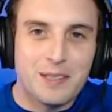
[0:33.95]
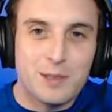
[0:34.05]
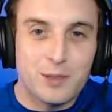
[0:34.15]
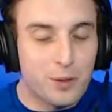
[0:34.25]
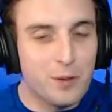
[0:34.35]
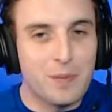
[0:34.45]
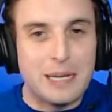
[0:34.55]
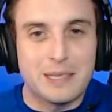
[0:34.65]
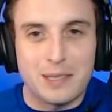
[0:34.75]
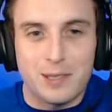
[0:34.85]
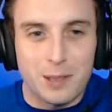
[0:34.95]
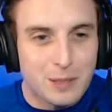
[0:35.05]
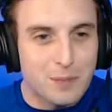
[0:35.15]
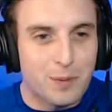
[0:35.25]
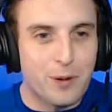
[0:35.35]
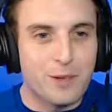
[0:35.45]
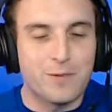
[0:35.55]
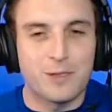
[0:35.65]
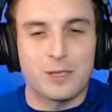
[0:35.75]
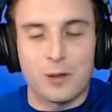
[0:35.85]
so amazing and so supportive
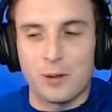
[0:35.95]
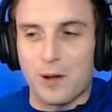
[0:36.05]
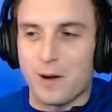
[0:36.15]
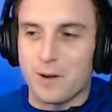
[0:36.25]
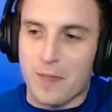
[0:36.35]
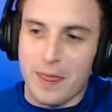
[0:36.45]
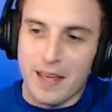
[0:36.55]
for so long.